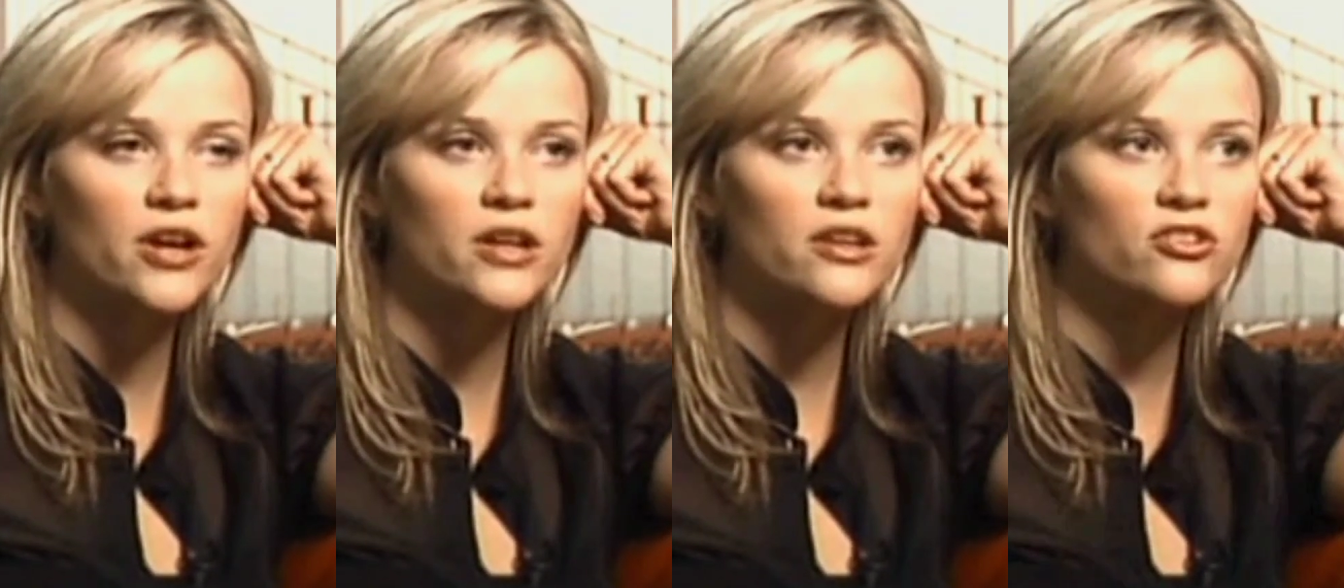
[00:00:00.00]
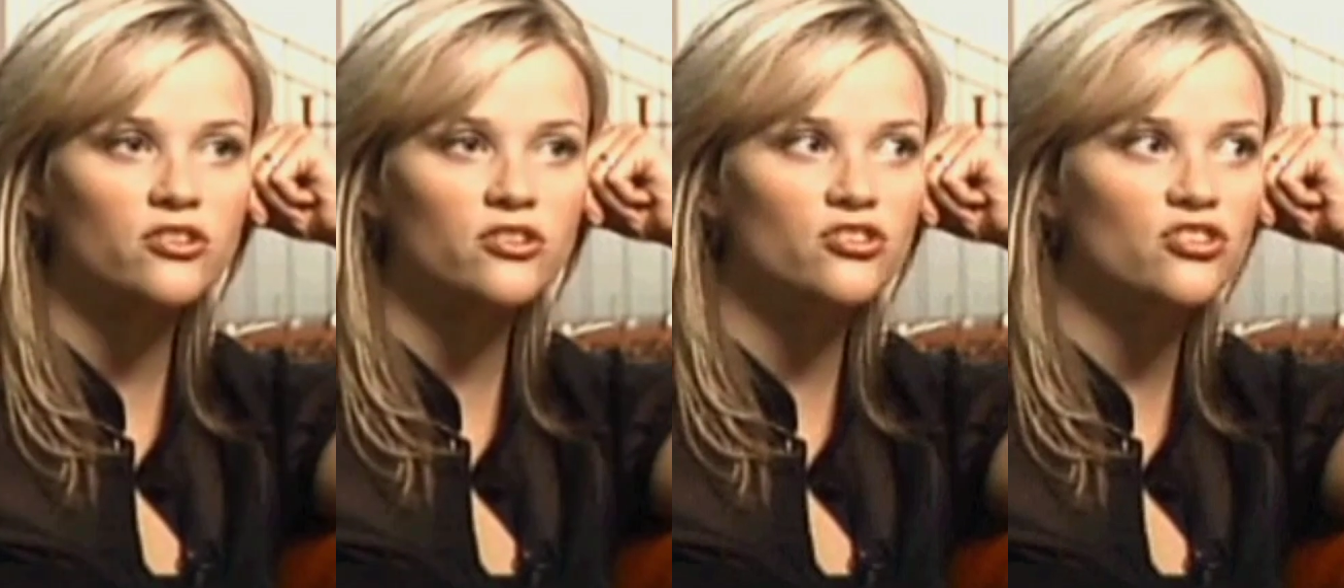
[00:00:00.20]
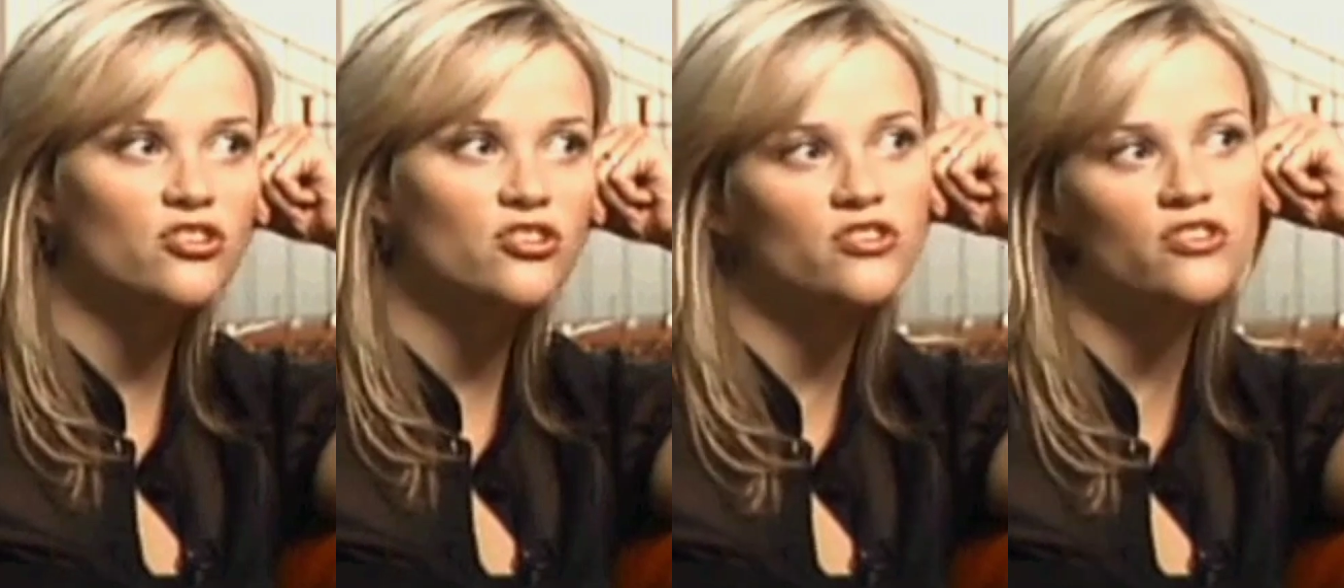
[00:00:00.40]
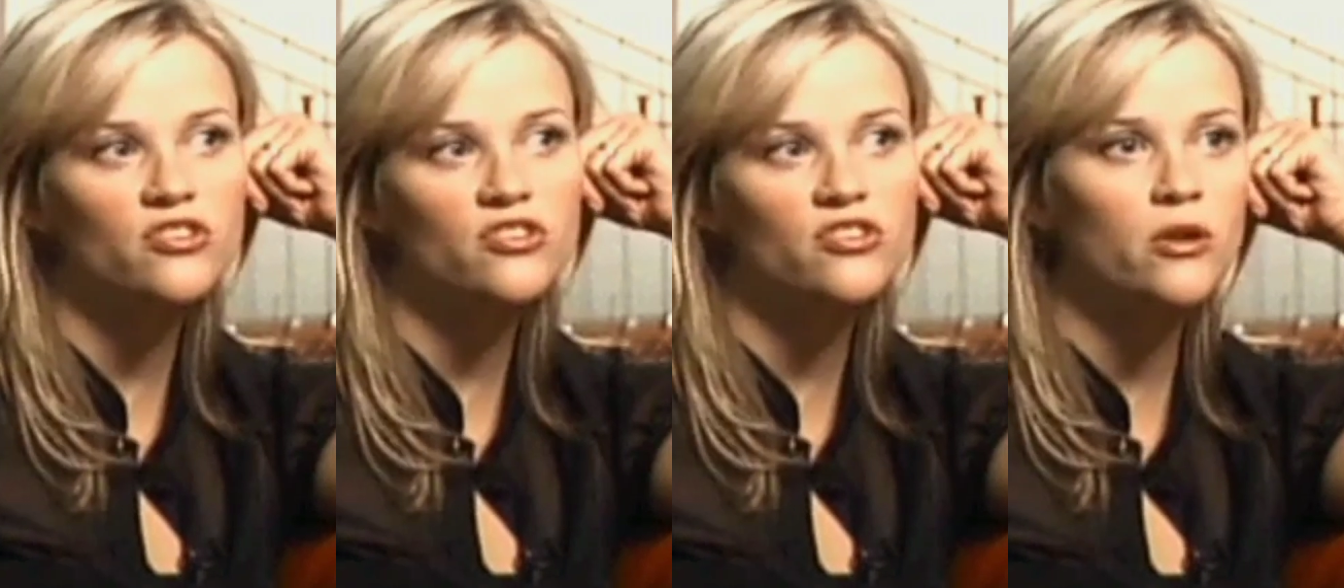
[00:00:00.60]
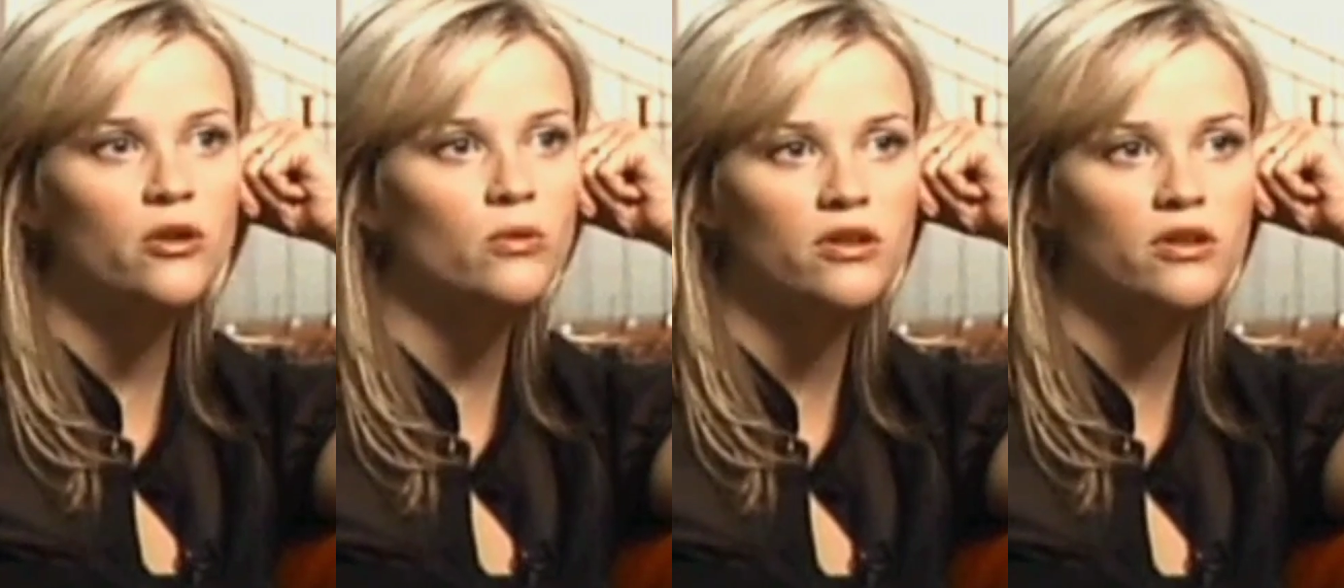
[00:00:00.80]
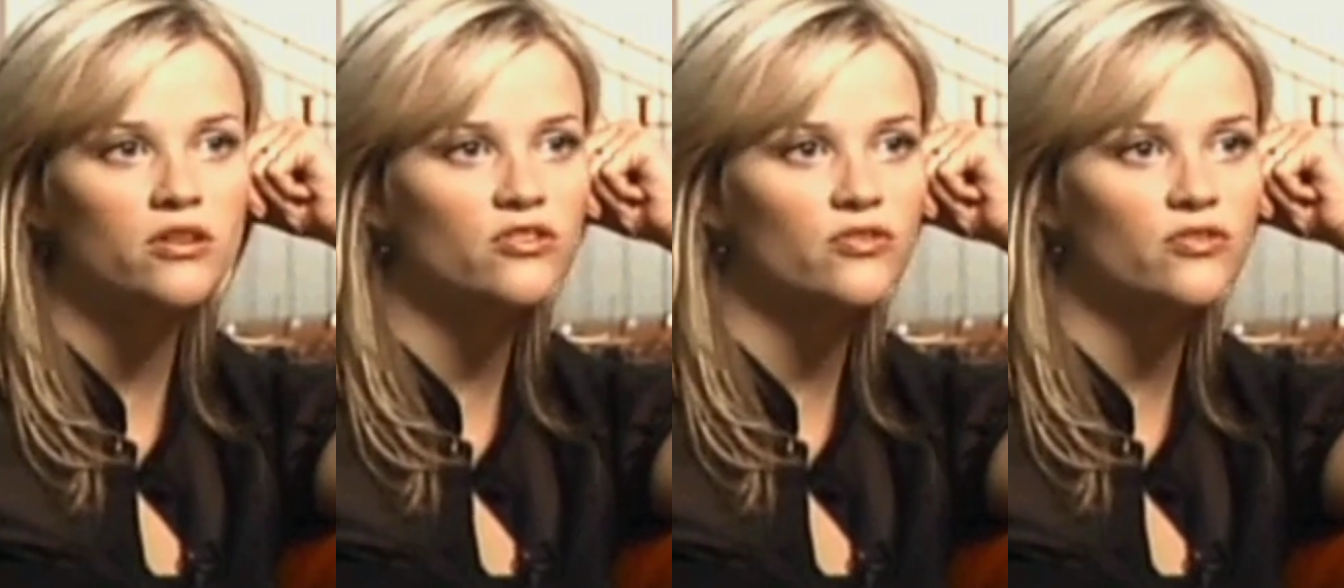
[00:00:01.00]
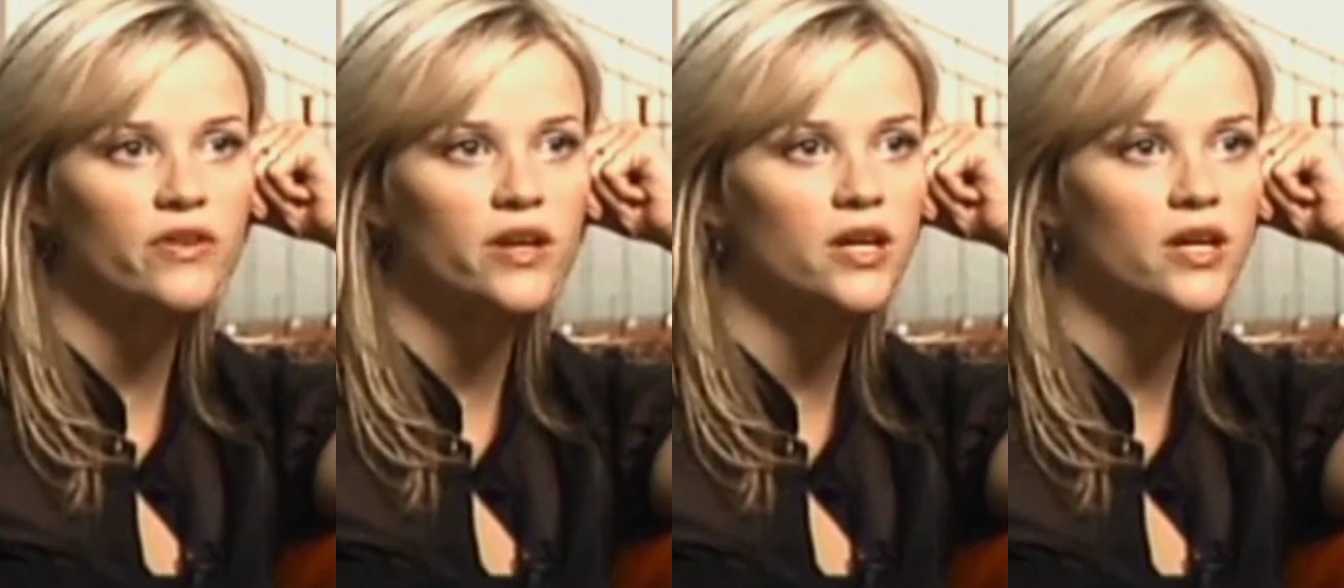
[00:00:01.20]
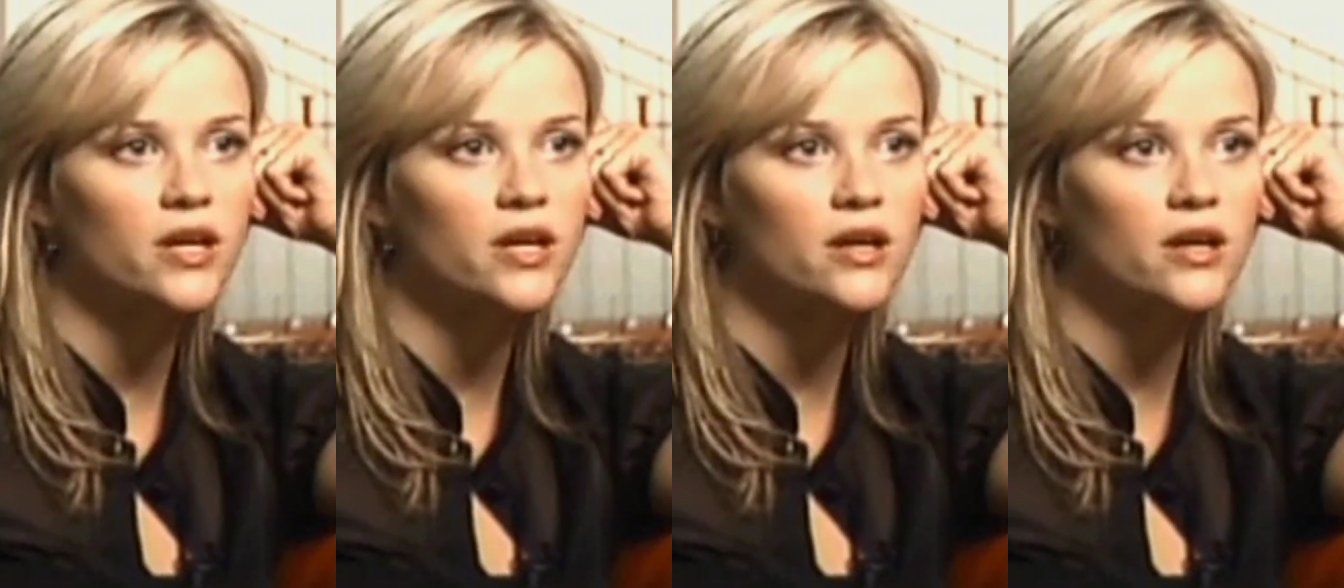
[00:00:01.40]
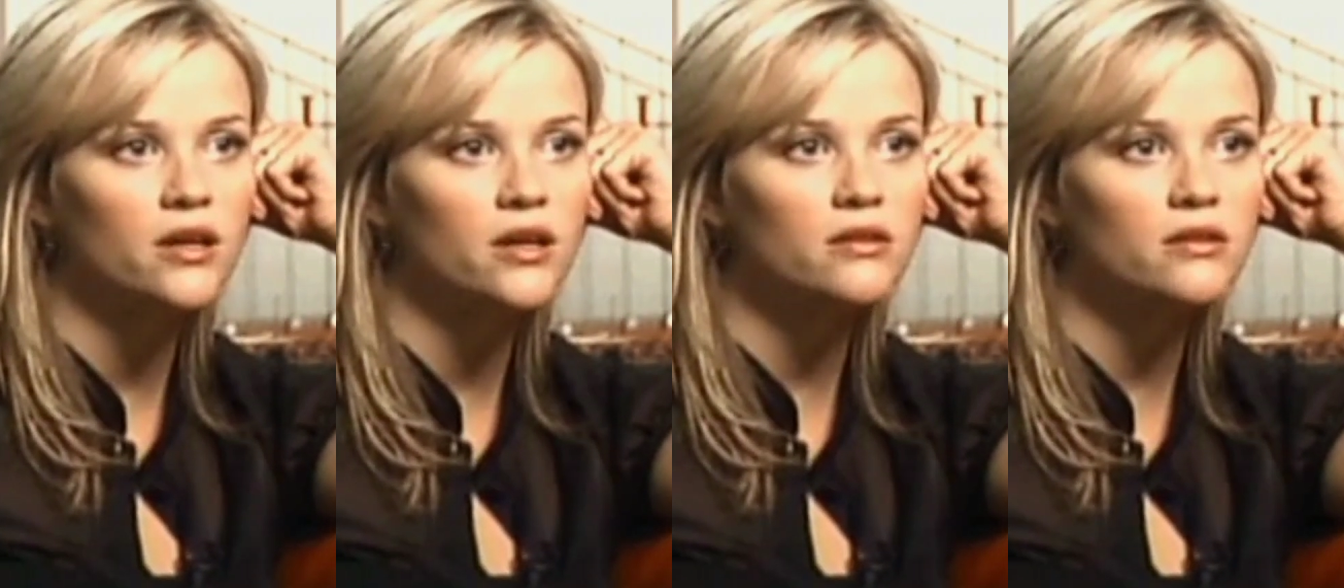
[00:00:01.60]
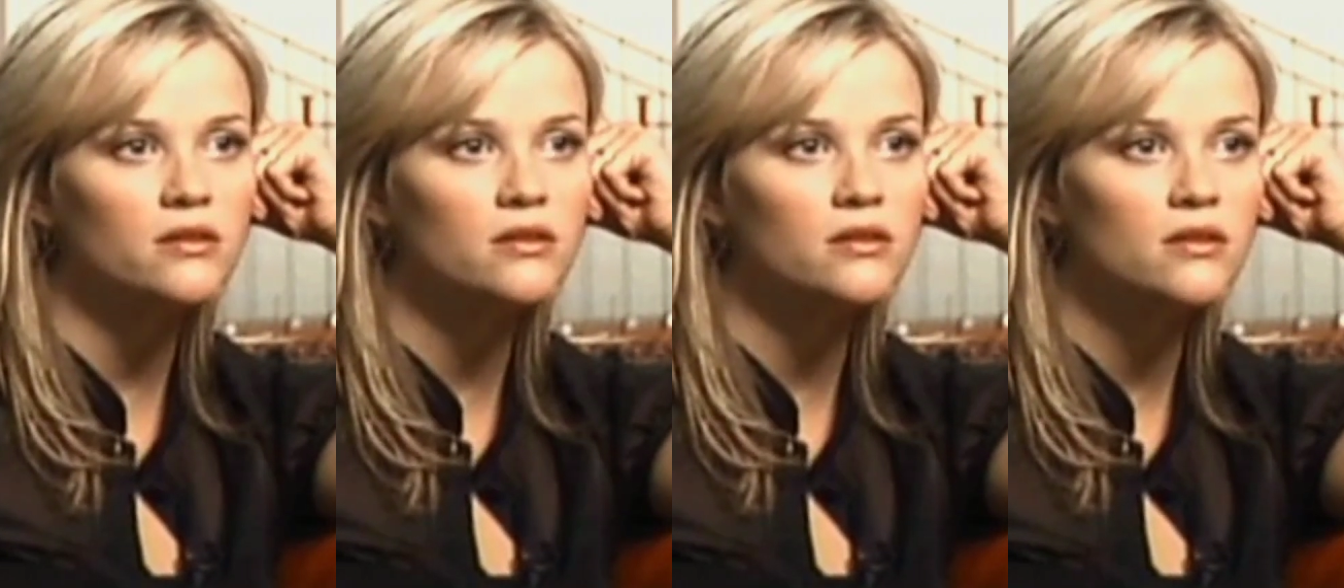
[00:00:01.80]
and he's just as equally as funny.
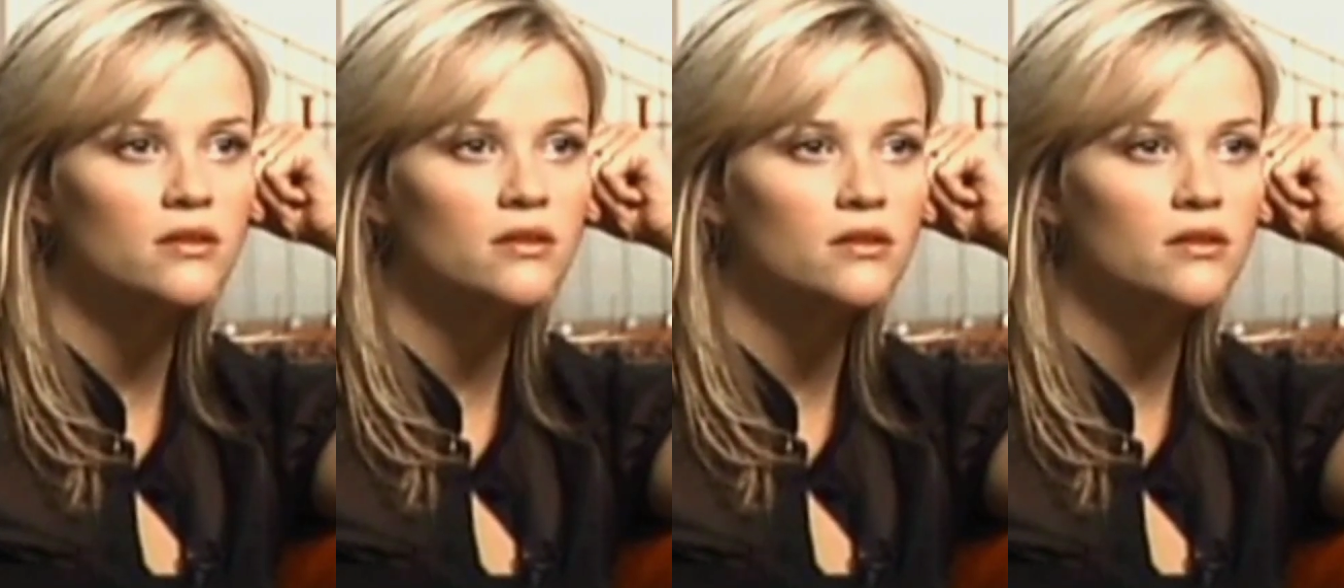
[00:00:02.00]
And,